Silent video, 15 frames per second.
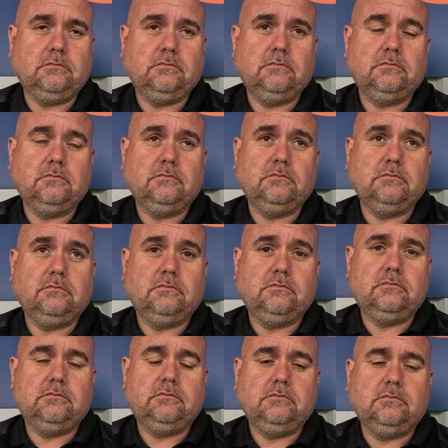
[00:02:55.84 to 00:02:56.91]

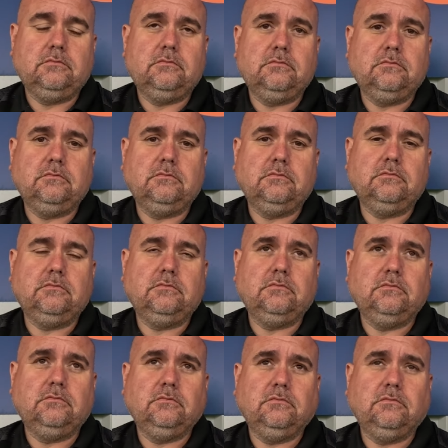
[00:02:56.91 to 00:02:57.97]

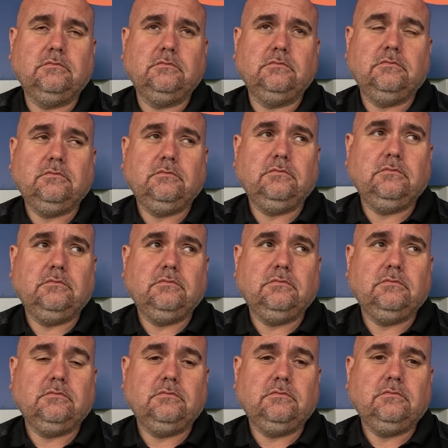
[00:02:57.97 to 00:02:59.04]

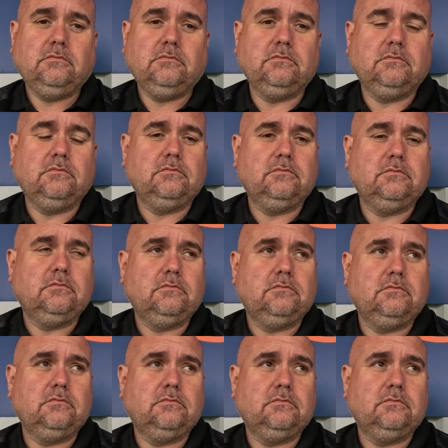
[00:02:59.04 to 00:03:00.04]
The person shown says nothing.